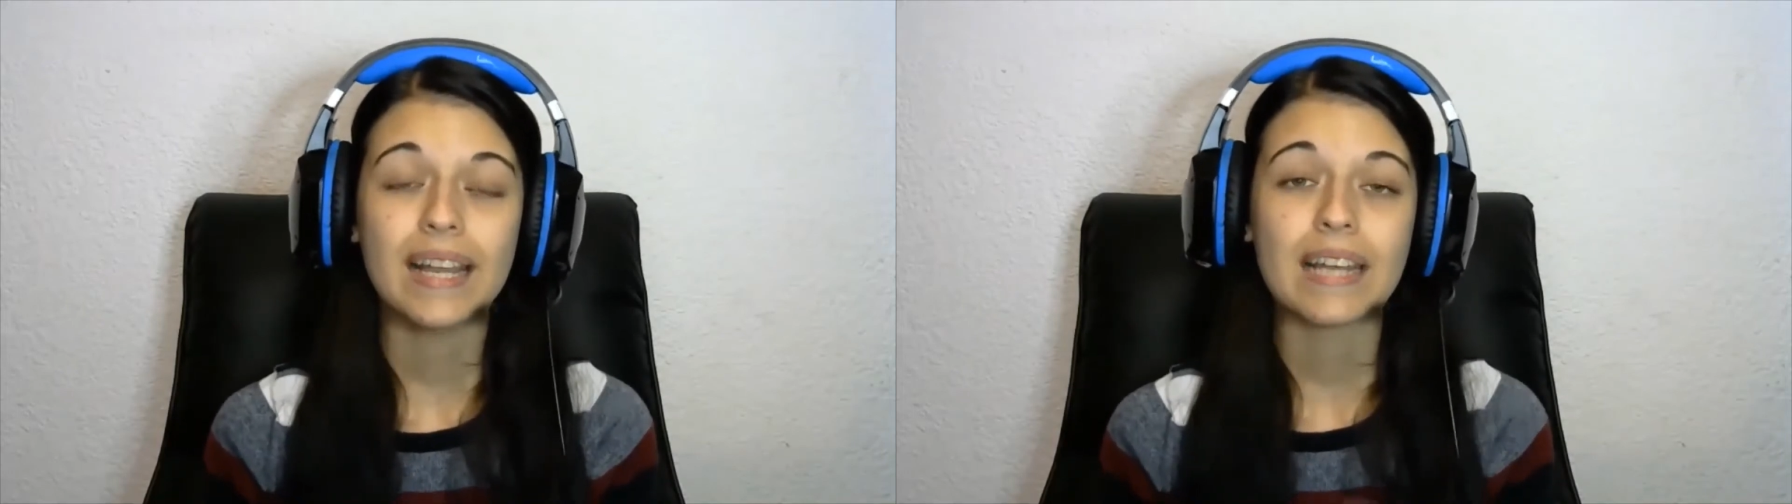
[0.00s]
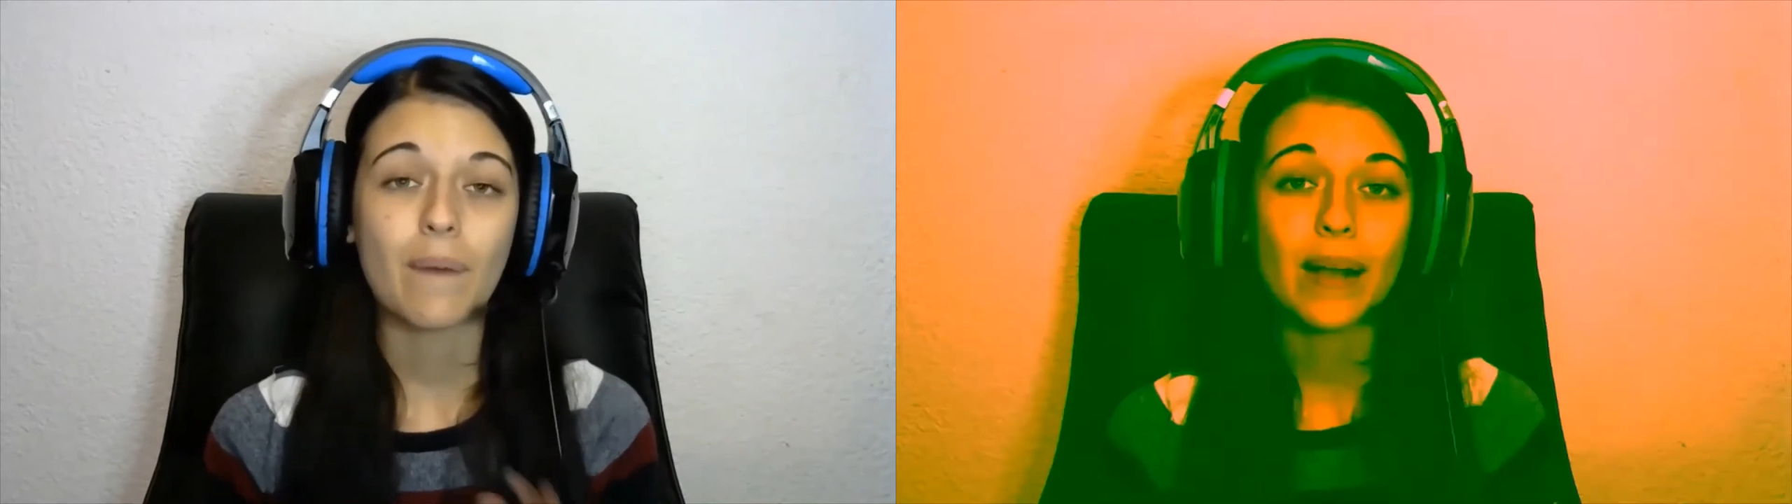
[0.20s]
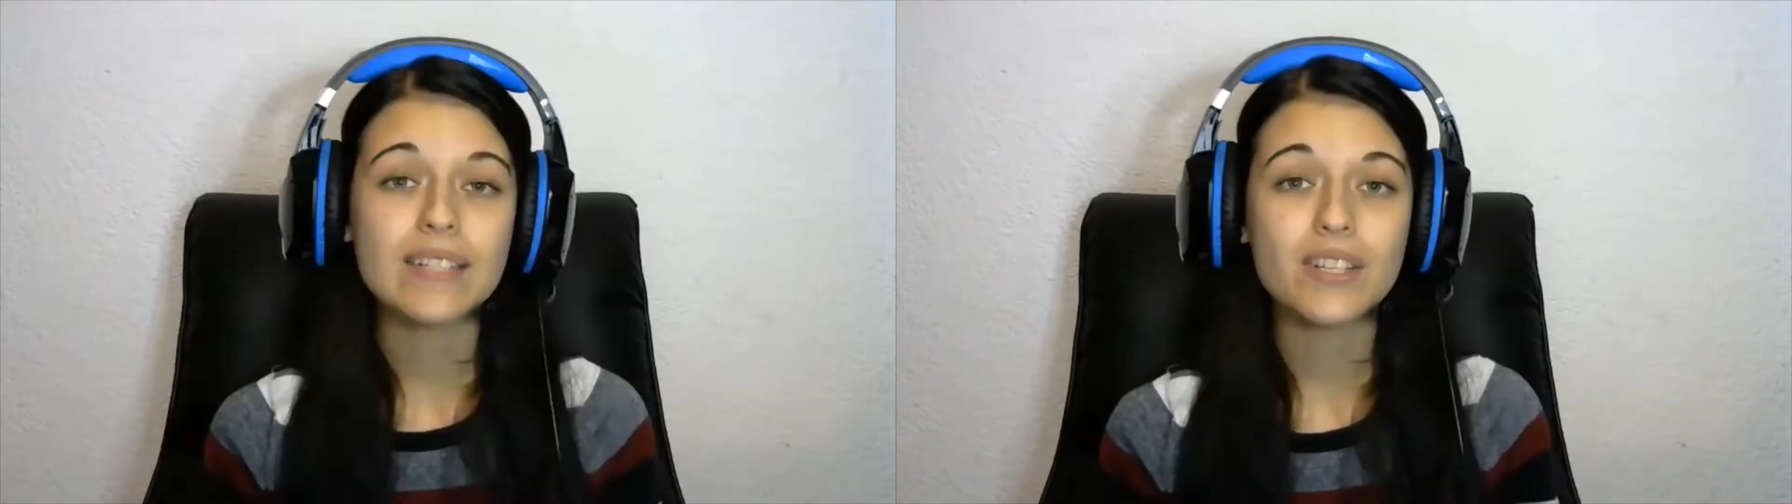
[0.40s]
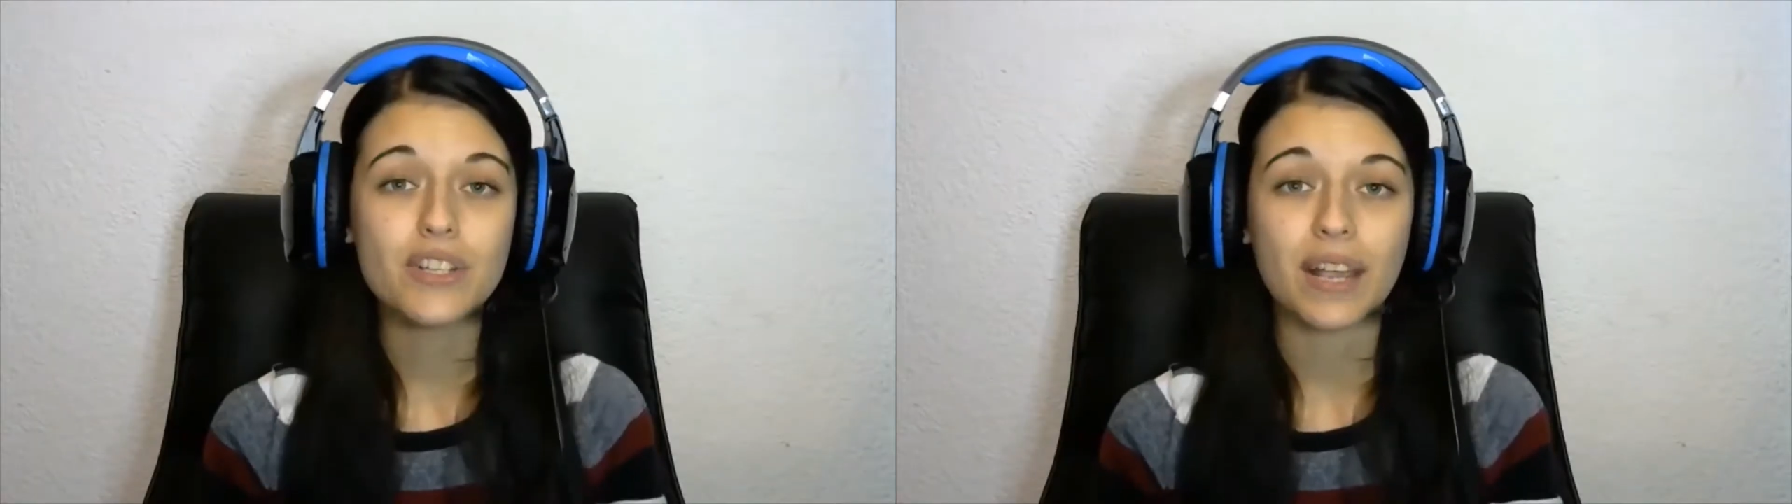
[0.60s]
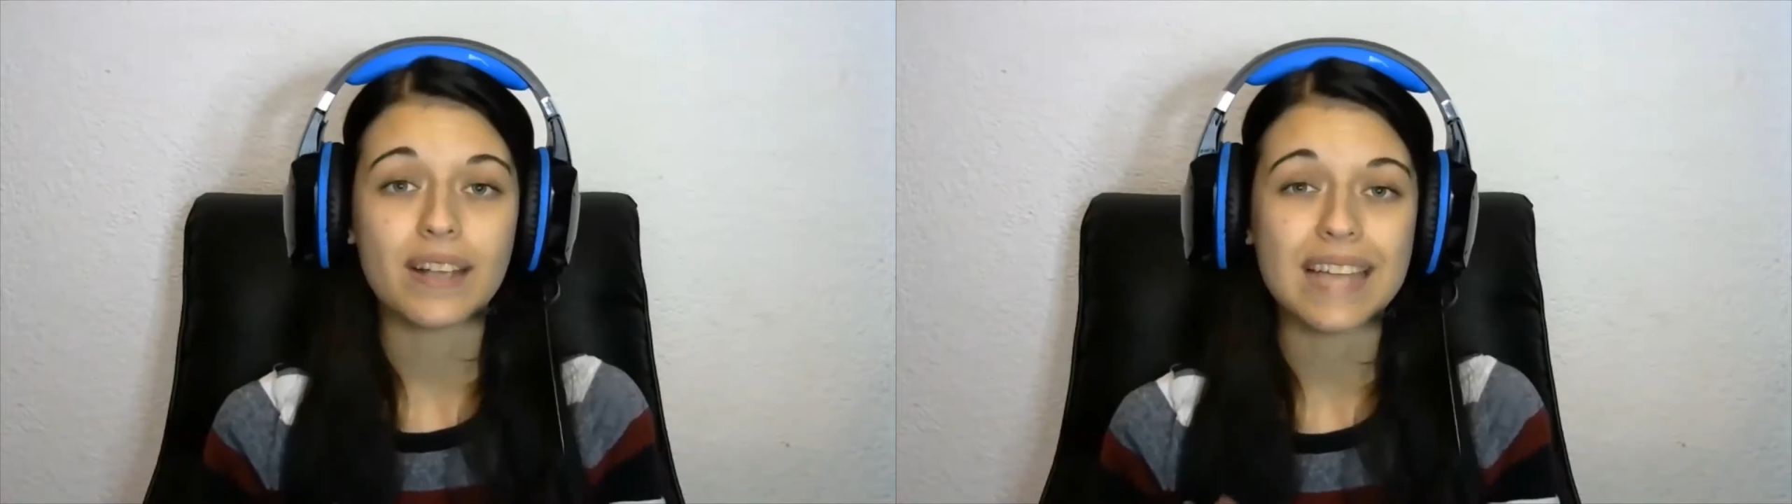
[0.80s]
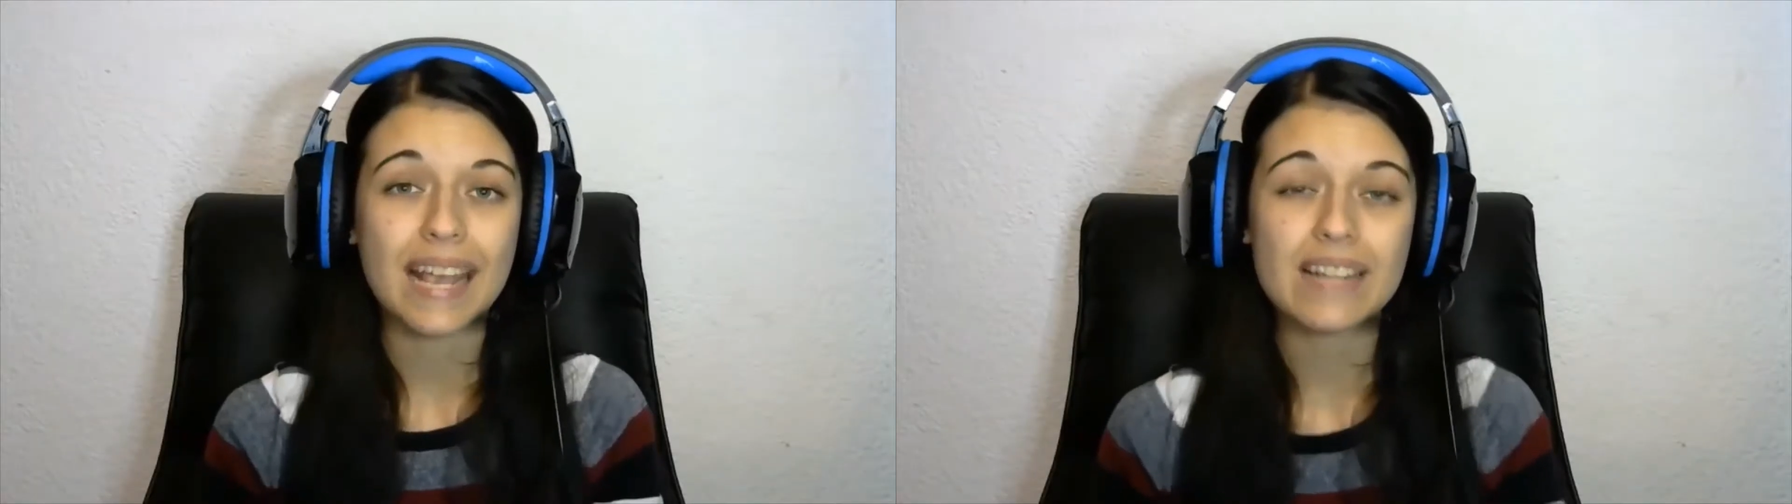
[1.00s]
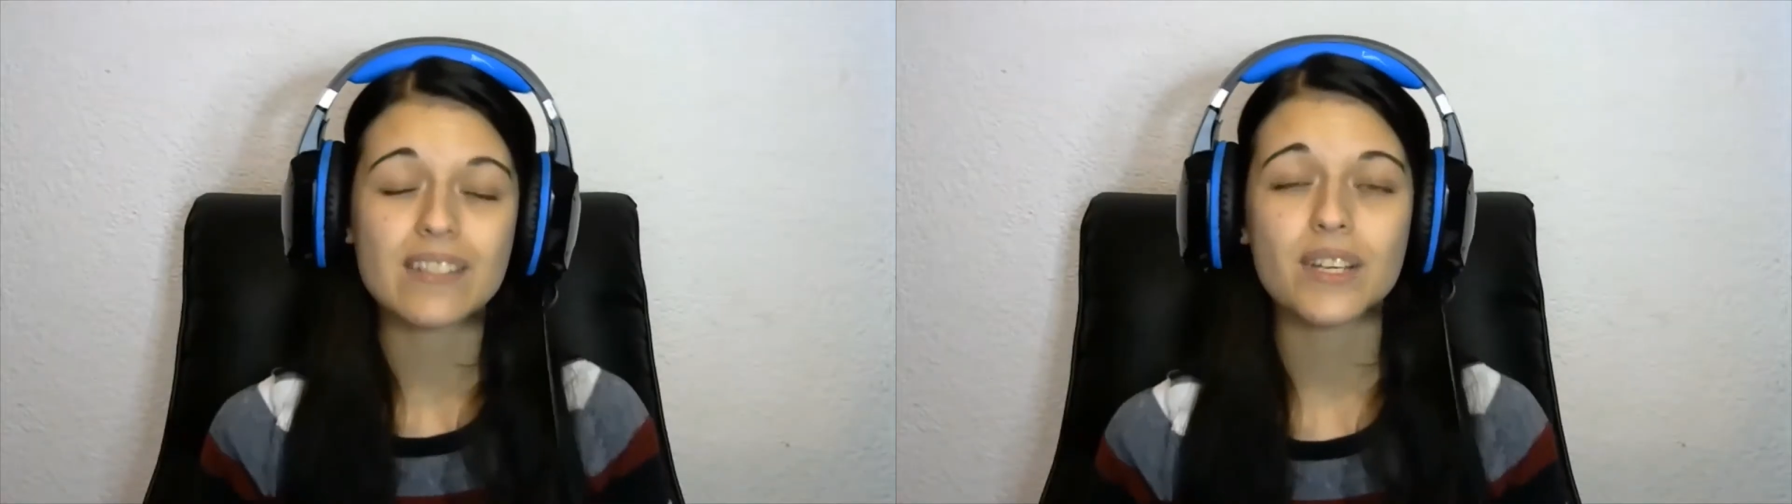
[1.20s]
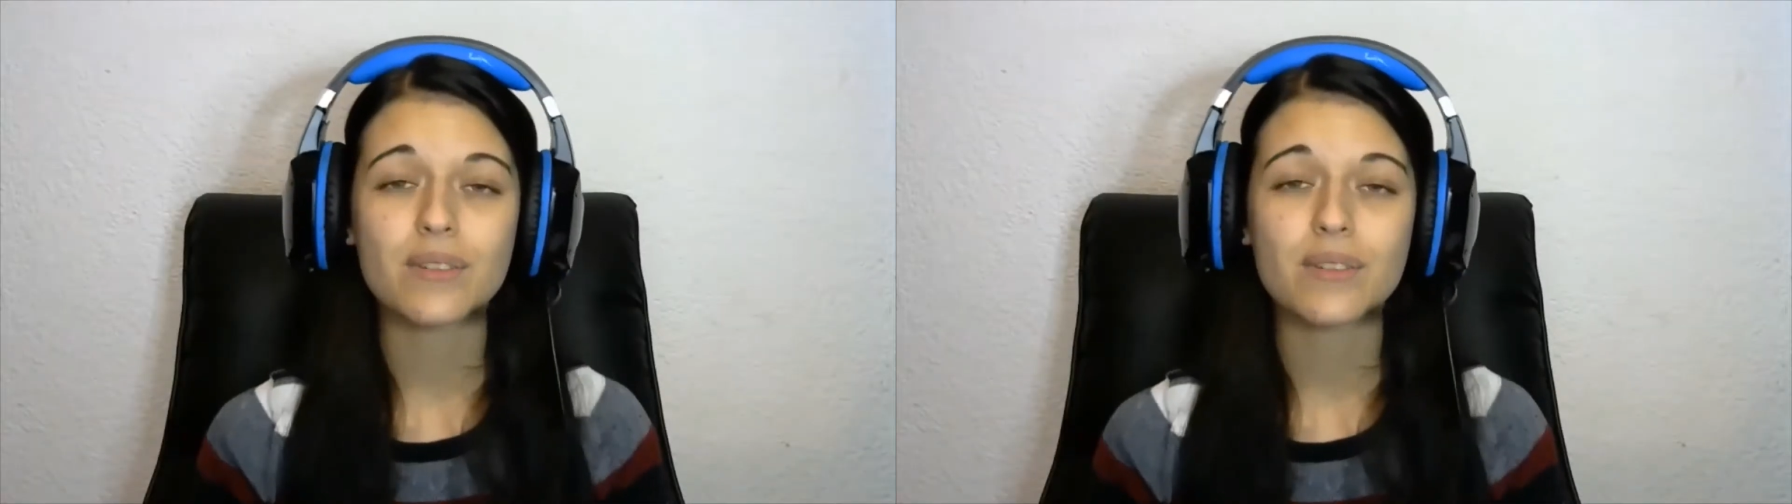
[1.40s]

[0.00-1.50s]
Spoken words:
Now I suggest enter